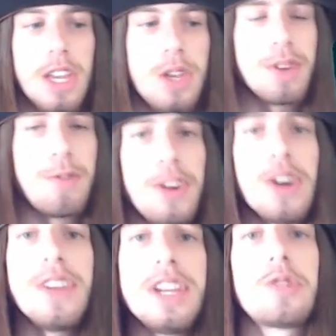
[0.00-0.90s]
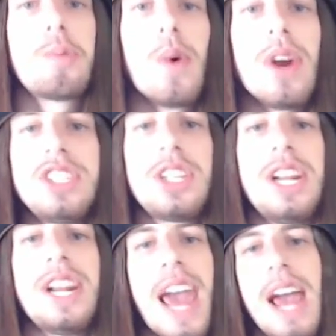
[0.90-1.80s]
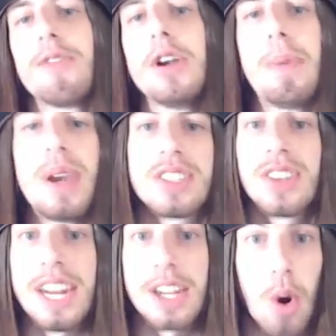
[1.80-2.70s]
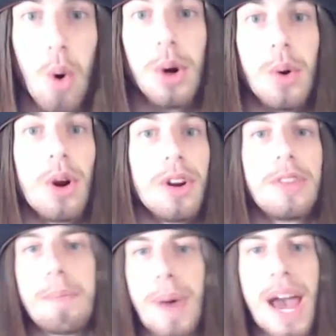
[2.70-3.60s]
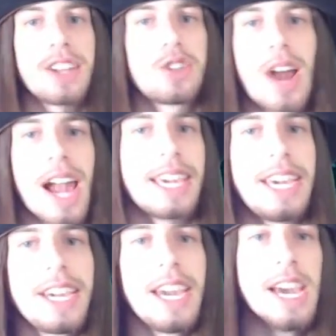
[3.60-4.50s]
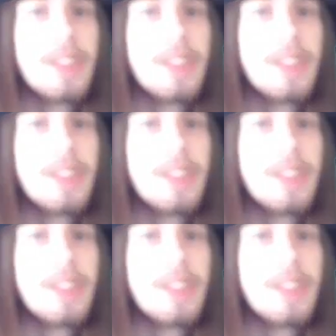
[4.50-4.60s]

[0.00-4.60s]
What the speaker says: You can feel the inspiration in every pixelated corridor, the backtracking,